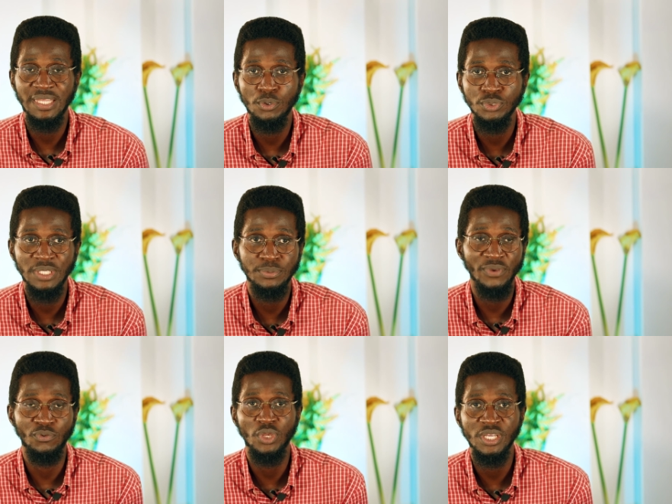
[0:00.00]
details,
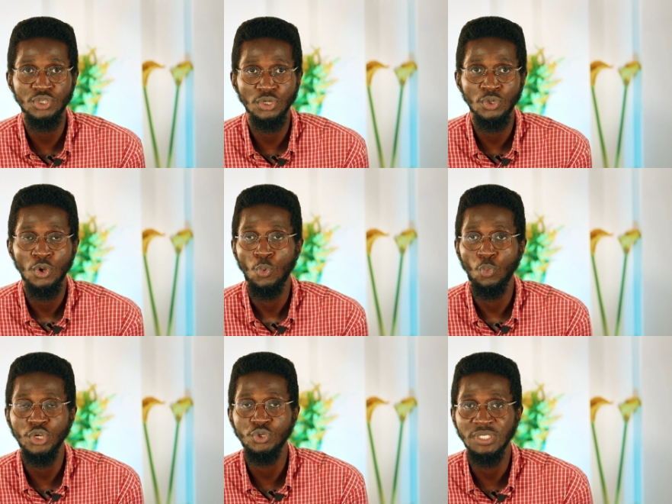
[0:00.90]
names of location,
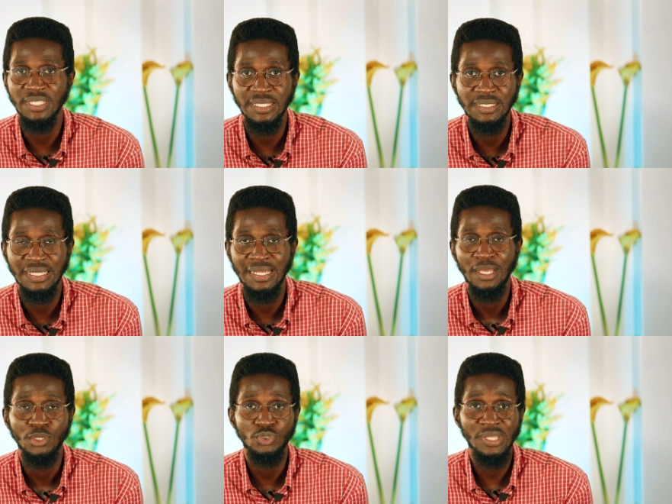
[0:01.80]
what you did,
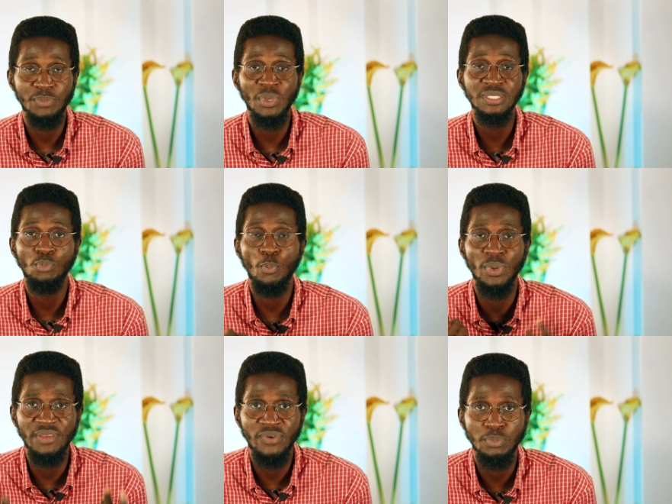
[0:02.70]
so that it makes it more
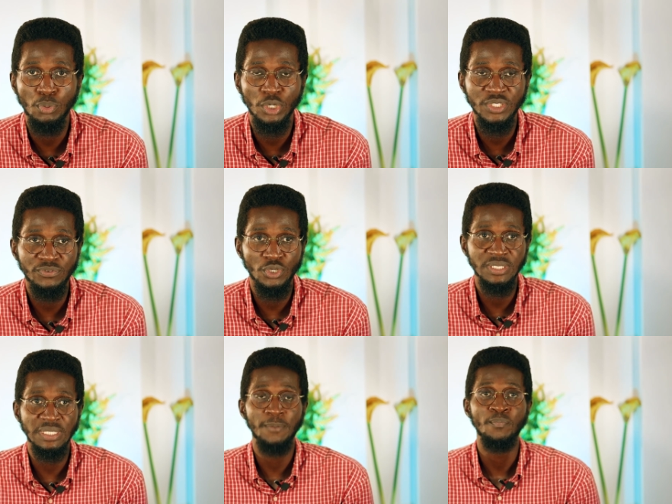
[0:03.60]
believable. Because if you
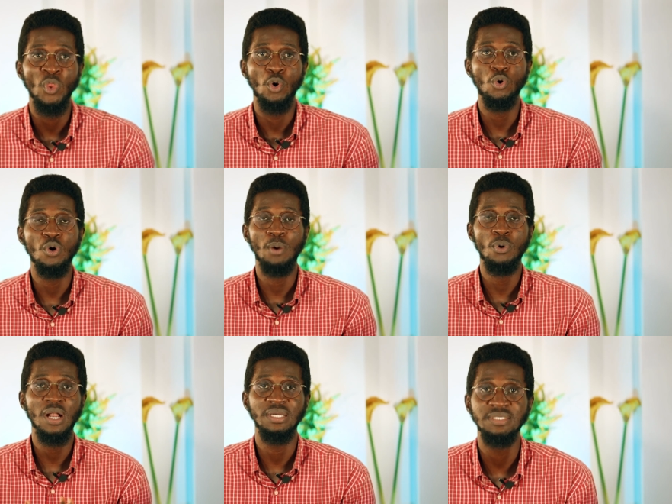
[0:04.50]
just say, oh, I
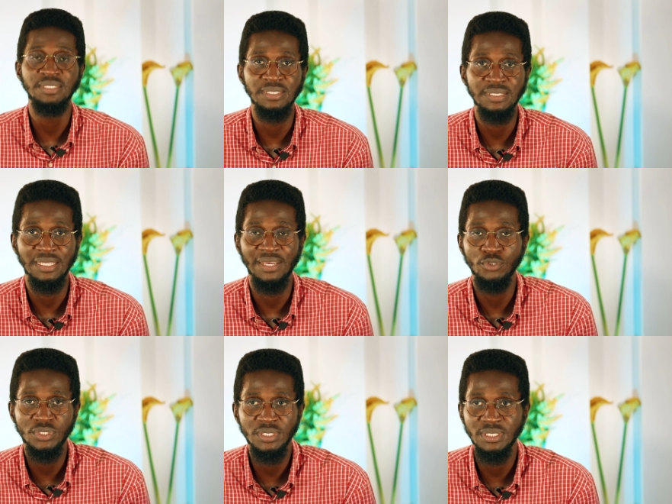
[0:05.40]
work at these things and I've
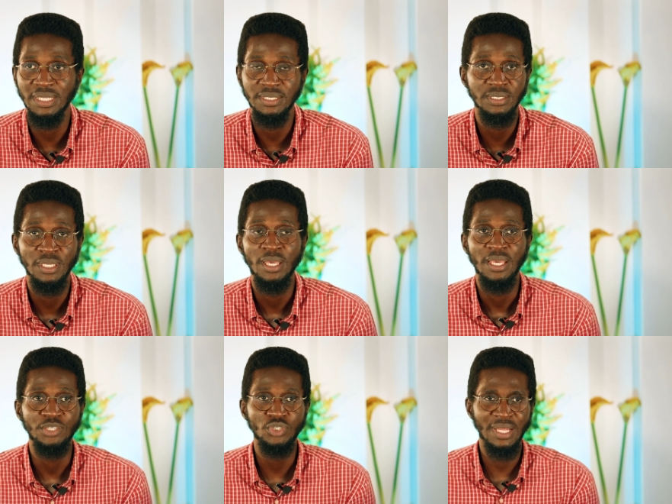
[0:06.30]
noticed this and this,
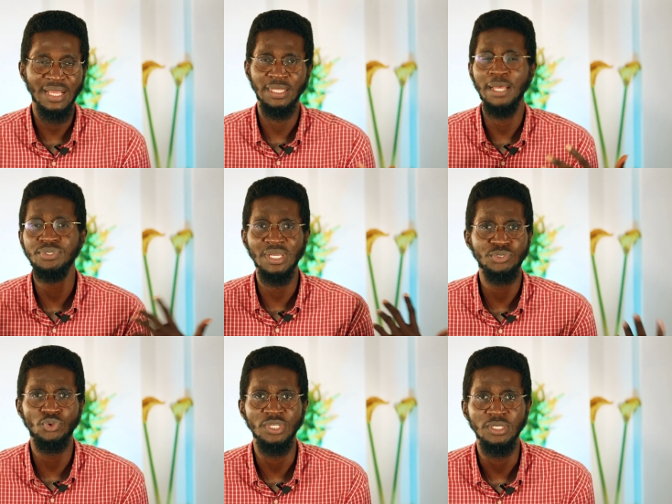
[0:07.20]
it's just like an
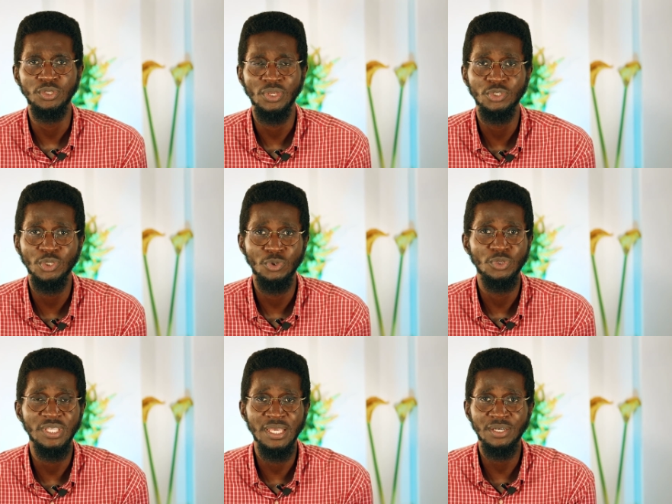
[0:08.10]
abstract story. It, so
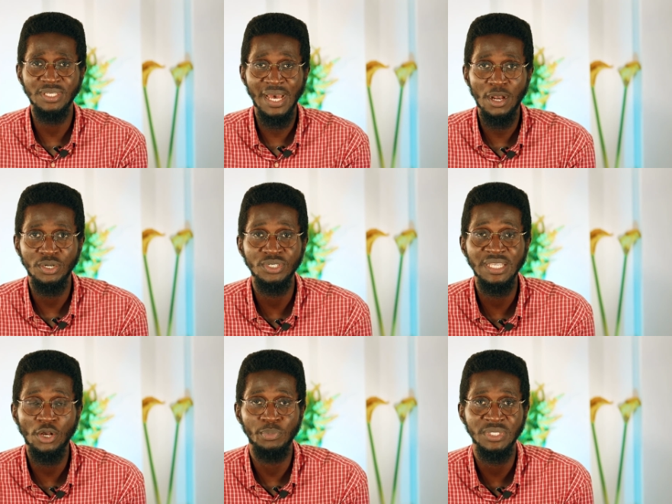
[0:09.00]
the reader,
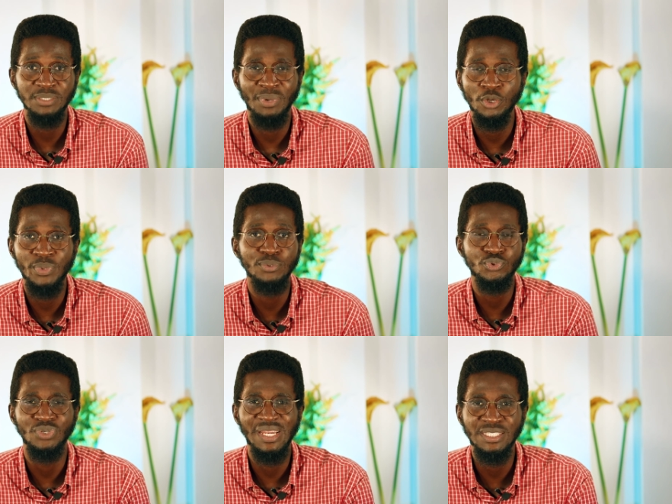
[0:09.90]
reading community might not be able
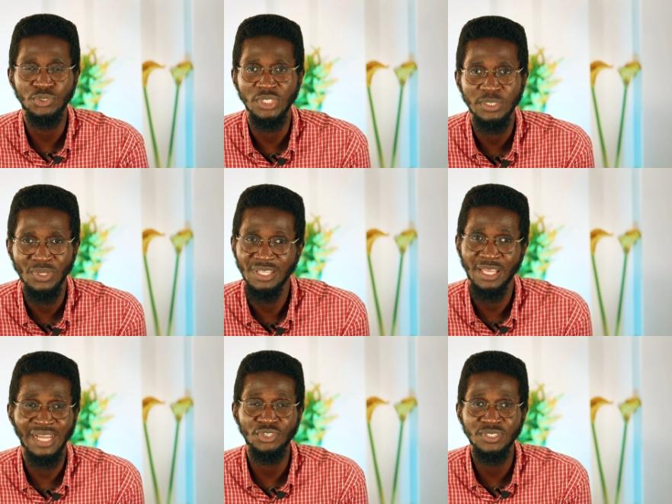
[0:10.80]
to relate to it.
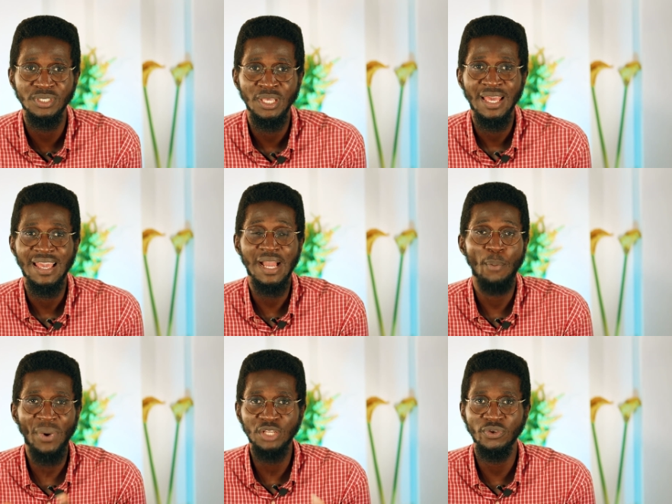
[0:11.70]
You can just, you
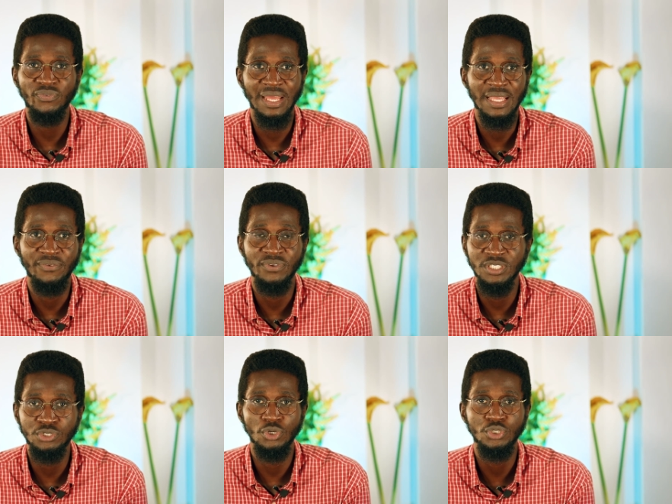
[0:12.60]
can pass off like a
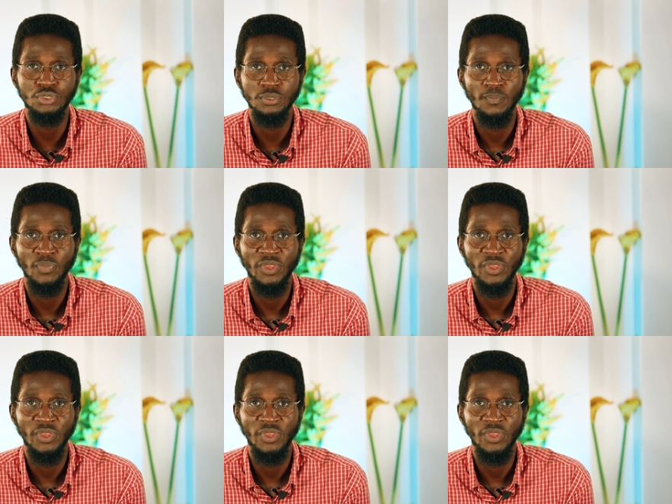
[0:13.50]
fictitious,